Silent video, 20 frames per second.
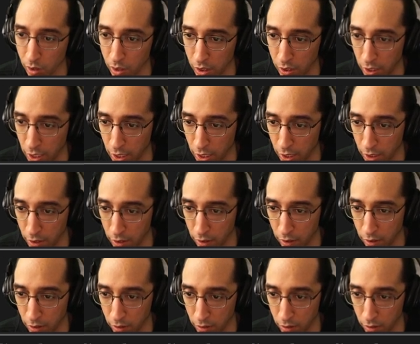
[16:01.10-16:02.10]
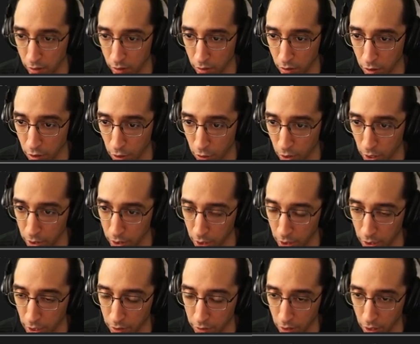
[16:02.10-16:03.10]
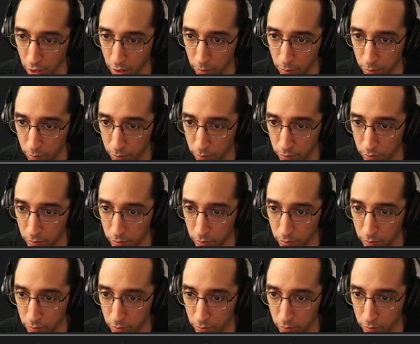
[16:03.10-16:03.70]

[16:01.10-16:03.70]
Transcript: And then... threaten to connect up.